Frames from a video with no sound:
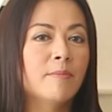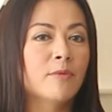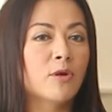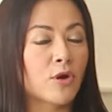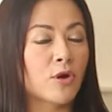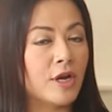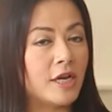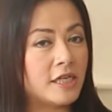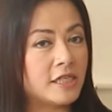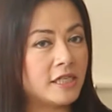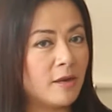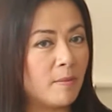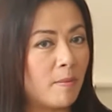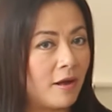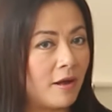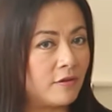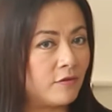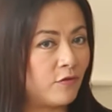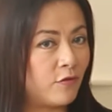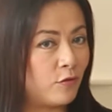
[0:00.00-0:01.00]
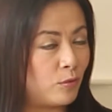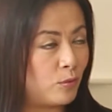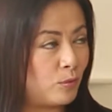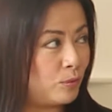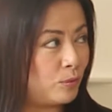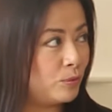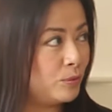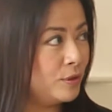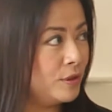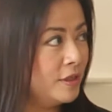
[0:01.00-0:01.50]
crazy about
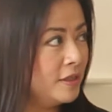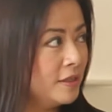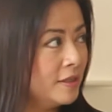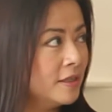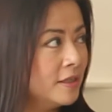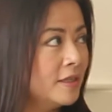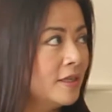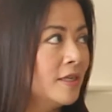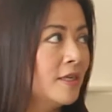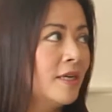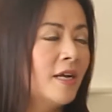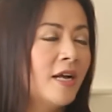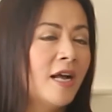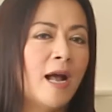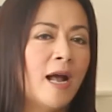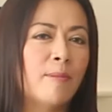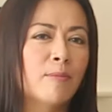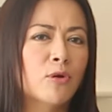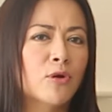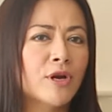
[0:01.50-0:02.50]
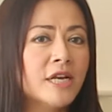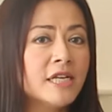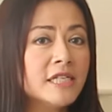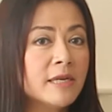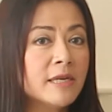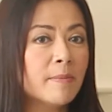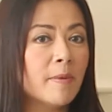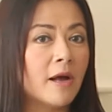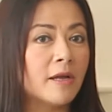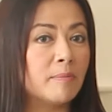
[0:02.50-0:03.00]
food. I'm
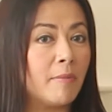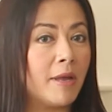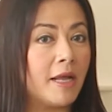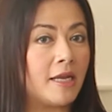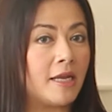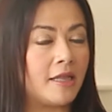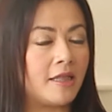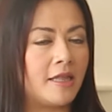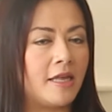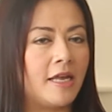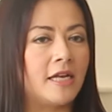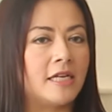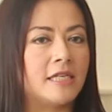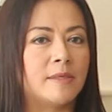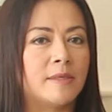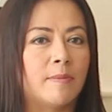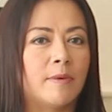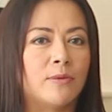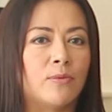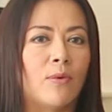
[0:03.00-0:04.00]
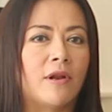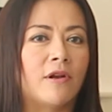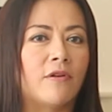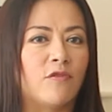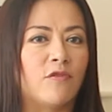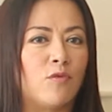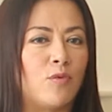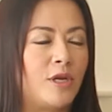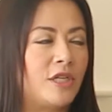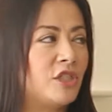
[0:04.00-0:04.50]
crazy about many things, but one
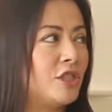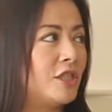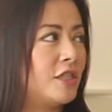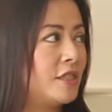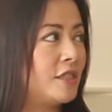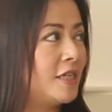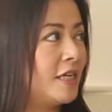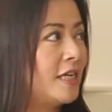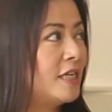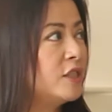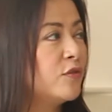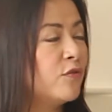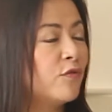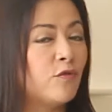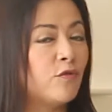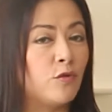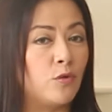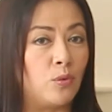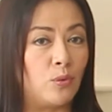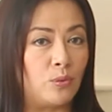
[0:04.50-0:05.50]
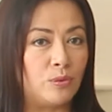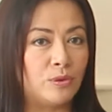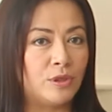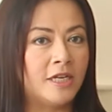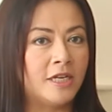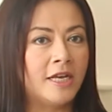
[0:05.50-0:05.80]
of which is food.